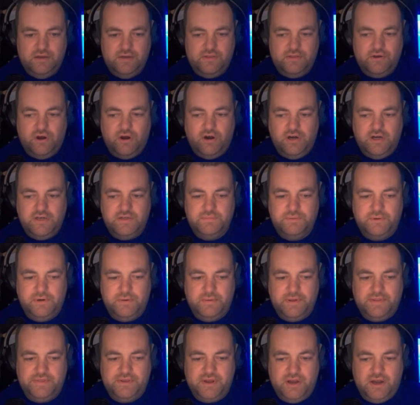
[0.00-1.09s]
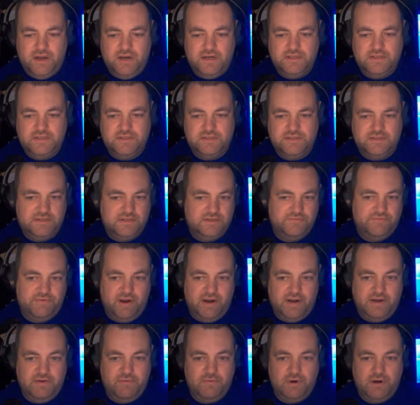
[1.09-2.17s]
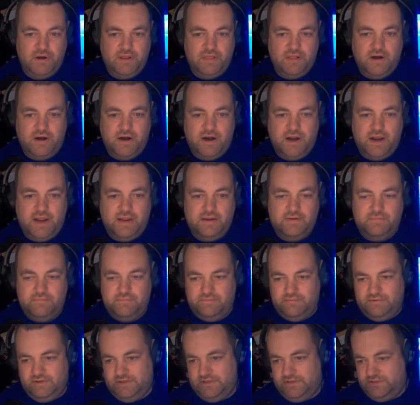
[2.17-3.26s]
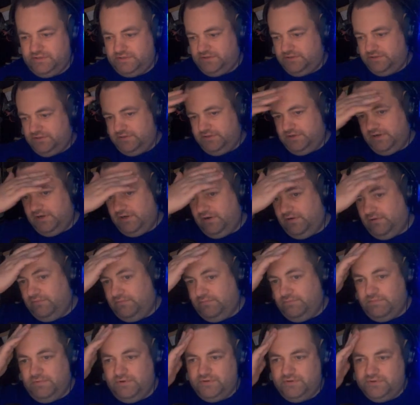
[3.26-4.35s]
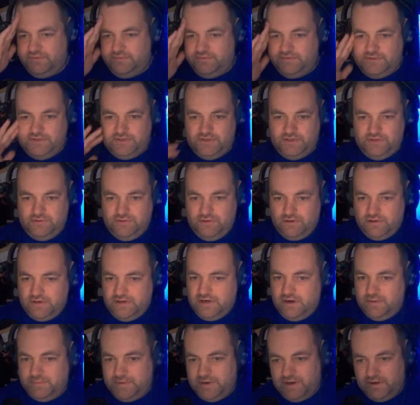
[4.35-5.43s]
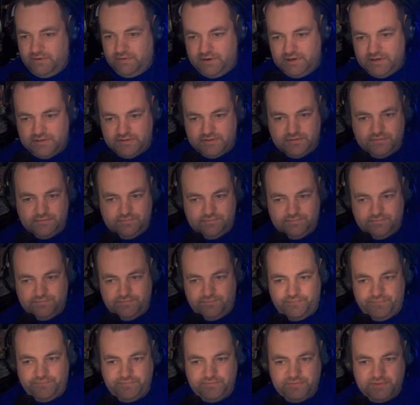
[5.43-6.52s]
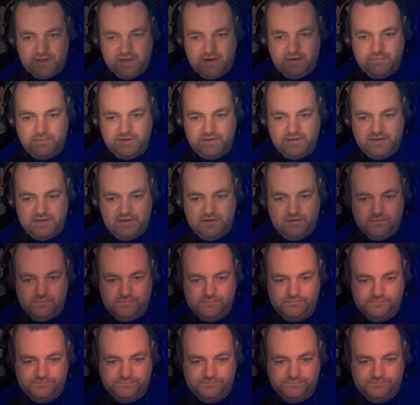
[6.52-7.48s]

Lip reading: The hardest part about the hunts is just finding where they're at, which, you know, most of us just look it up anyways. Not a big deal.